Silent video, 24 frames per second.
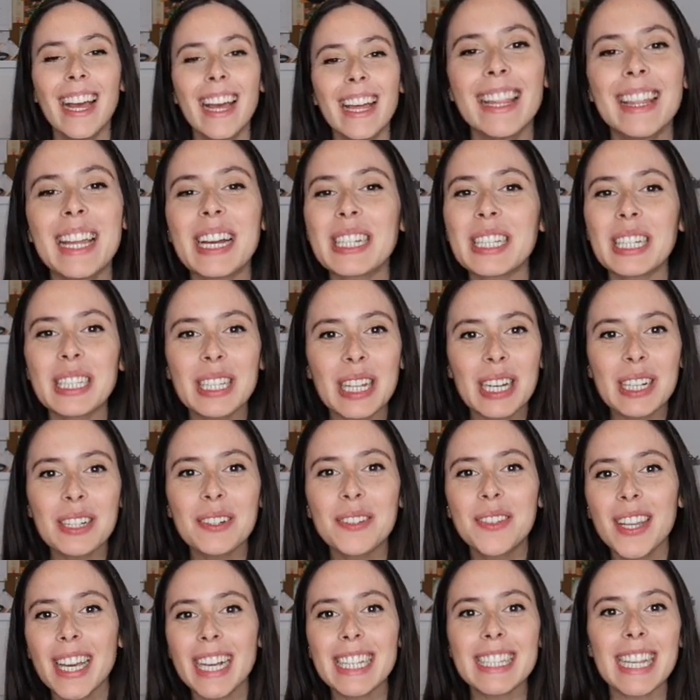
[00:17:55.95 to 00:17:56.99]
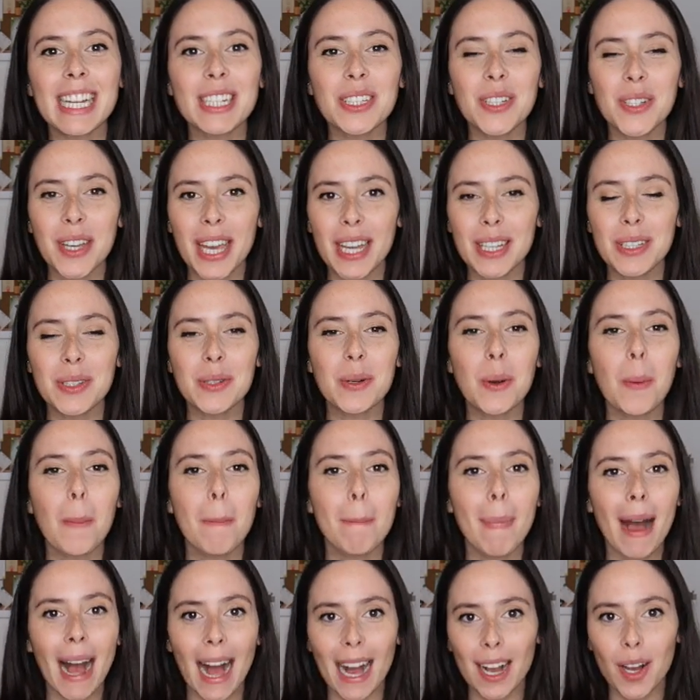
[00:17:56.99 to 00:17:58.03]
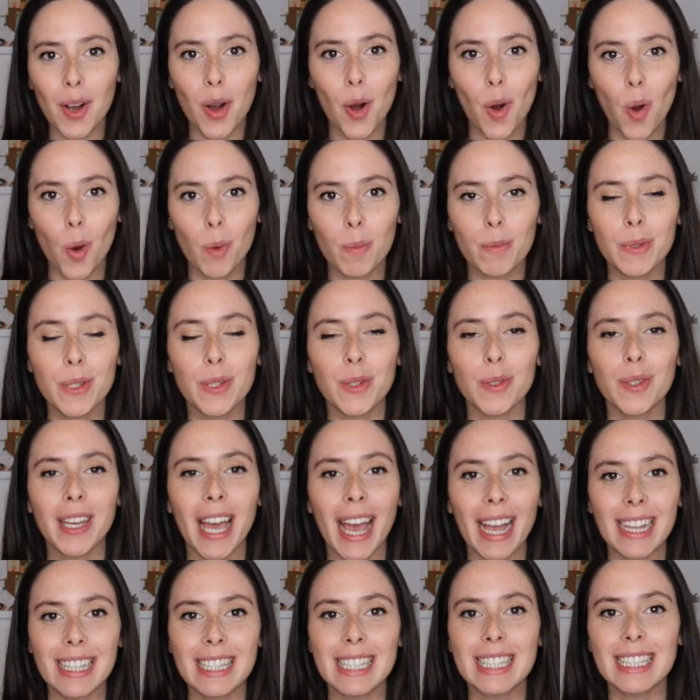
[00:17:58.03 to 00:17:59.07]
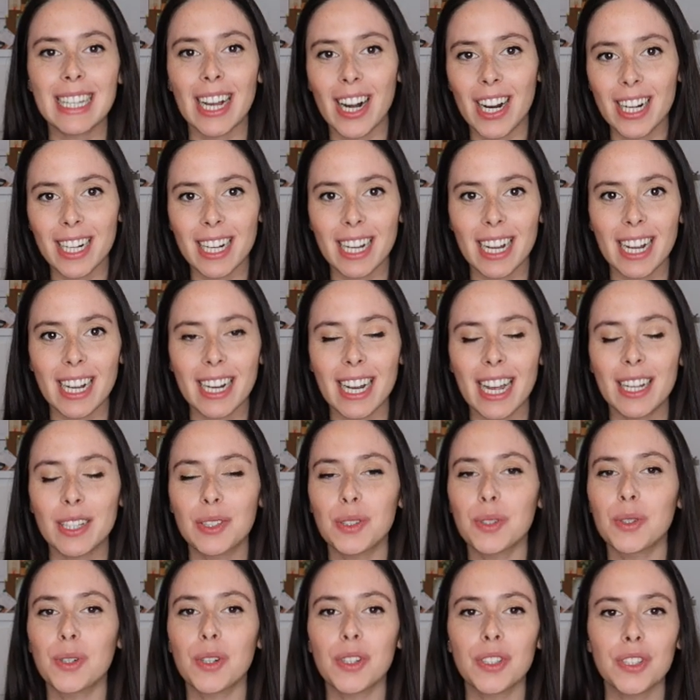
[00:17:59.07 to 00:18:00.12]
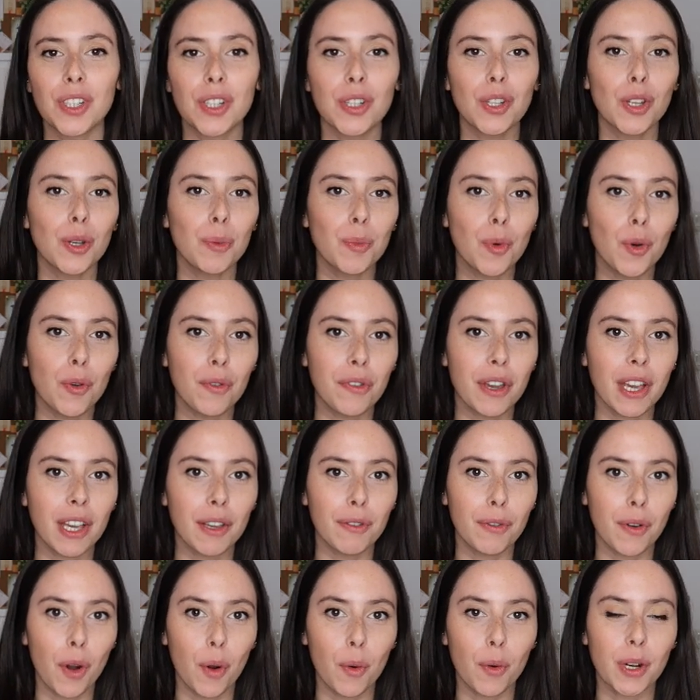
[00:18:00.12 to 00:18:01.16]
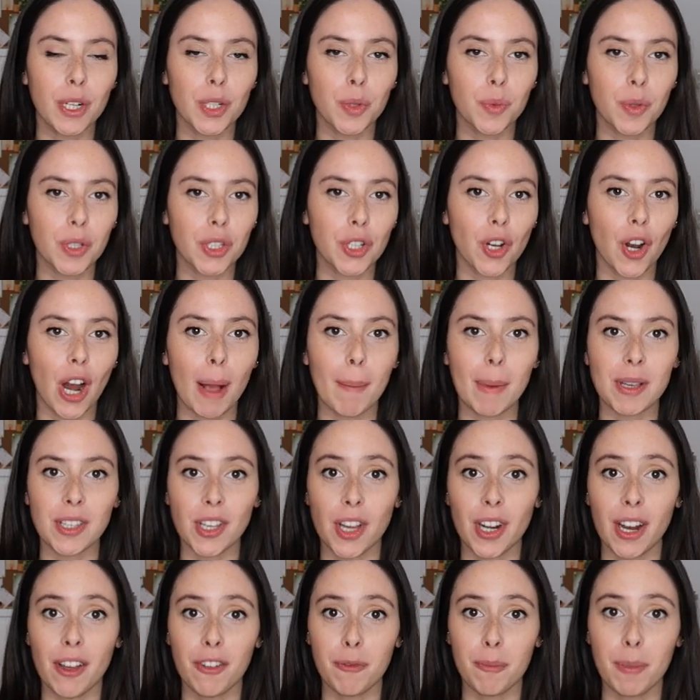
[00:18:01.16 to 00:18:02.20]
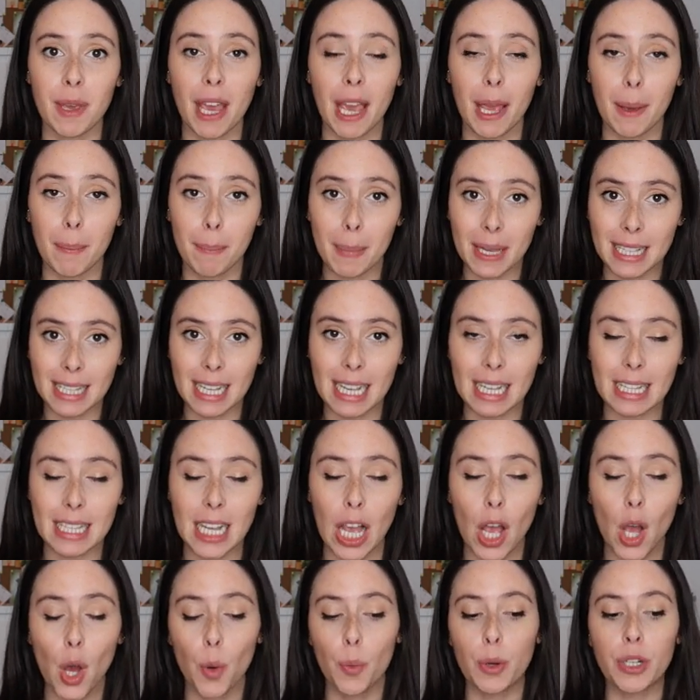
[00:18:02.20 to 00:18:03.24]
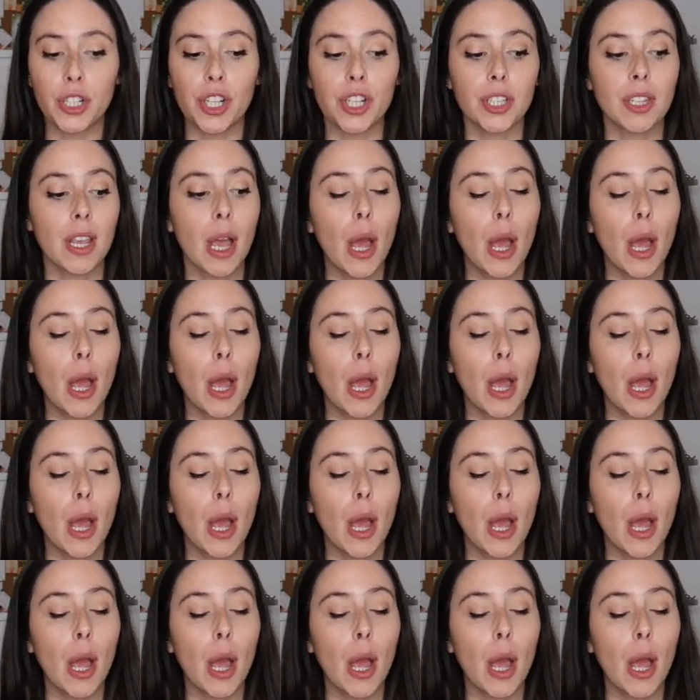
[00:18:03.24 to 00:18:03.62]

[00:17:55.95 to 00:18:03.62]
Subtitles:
there's a lot of things that you can do back home to get started and to continue moving forward with your Amazon FBA business, which is